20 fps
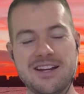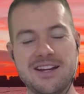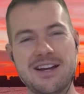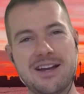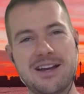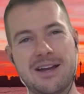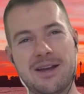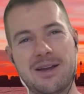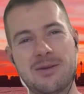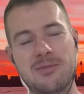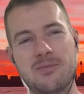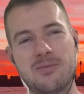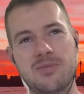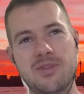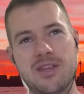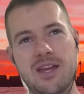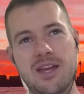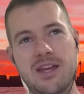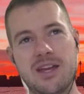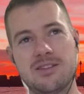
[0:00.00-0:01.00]
um,
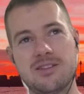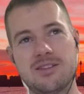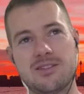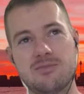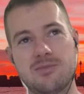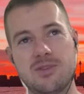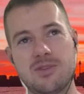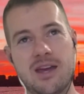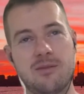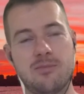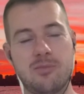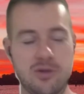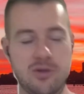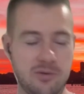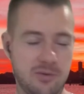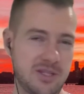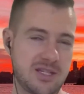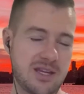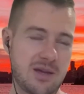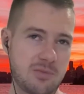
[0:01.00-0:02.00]
and yeah, but it'll
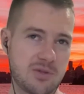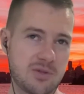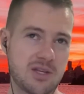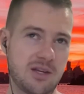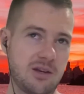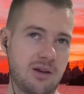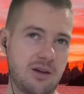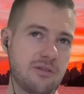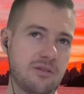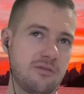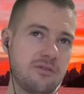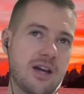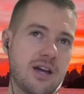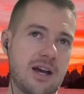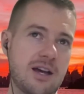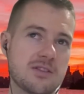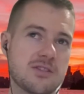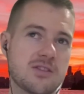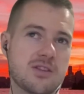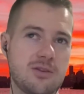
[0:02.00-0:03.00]
be 10% off of
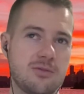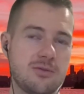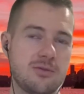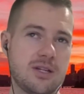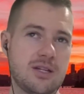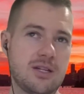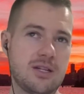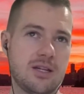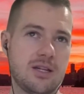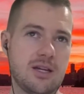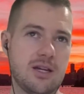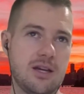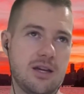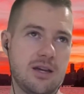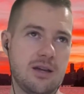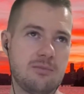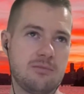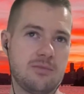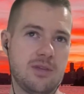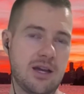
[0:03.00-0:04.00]
that. So
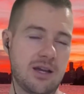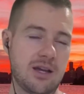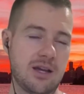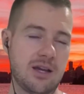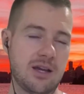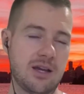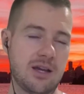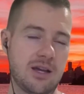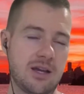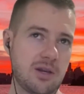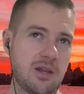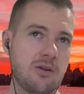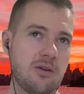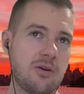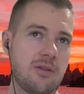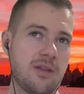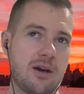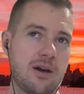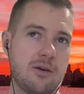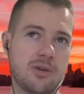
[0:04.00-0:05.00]
um, yeah, click the link
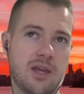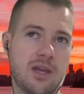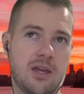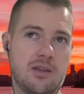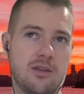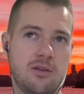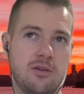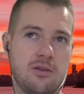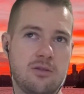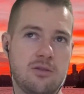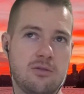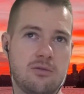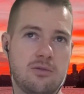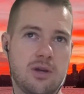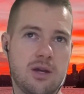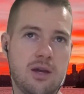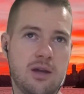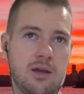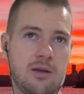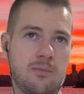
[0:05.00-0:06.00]
below, and that will get you
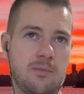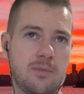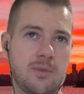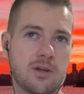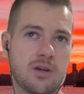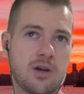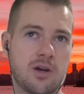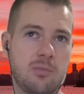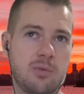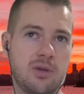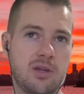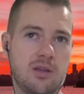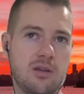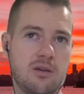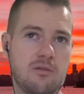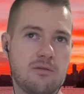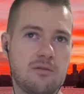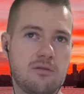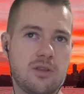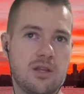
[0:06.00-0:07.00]
um, a copy
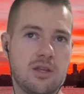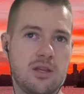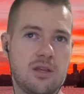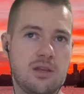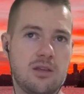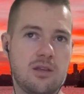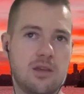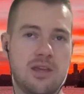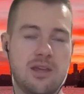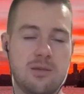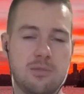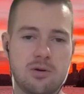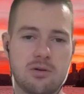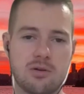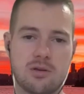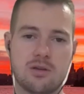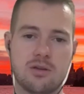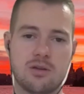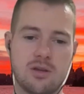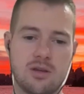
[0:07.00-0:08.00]
of the
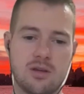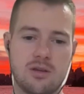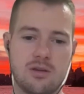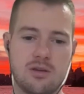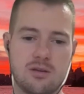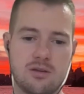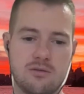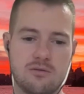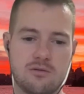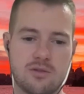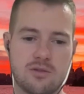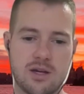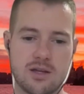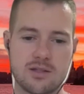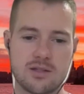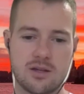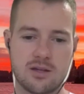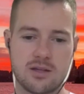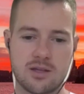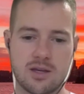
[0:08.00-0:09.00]
ebook. In
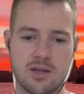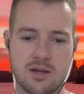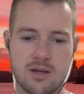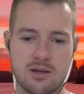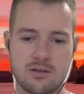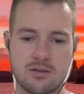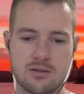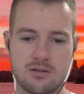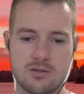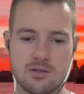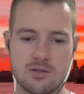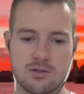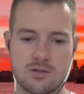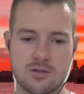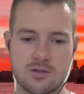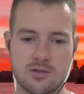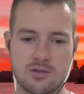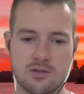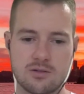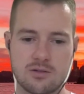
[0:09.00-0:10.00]
fact, I can
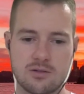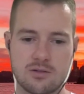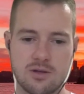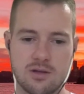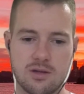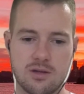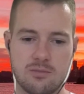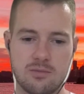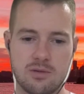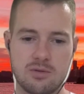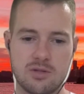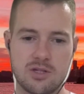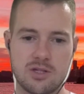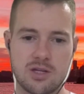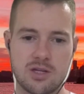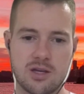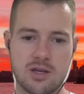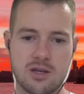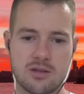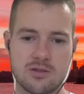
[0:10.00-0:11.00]
just uh, maybe
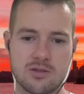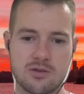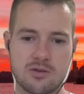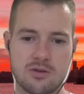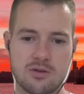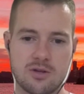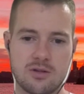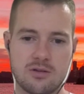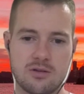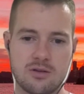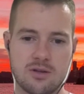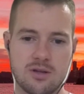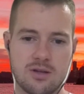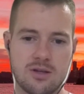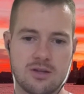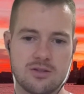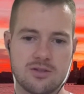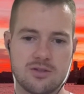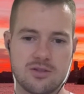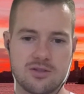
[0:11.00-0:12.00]
share screen.
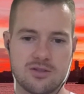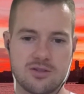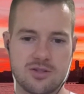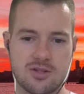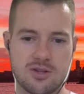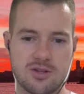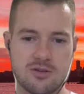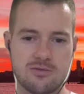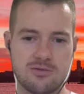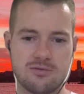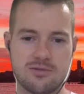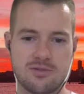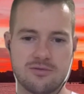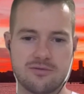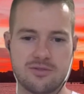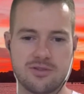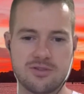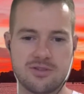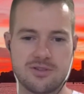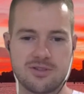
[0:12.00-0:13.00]
Yeah, sure. To show the
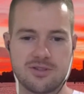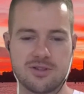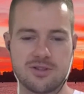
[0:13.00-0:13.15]
front. Do I need to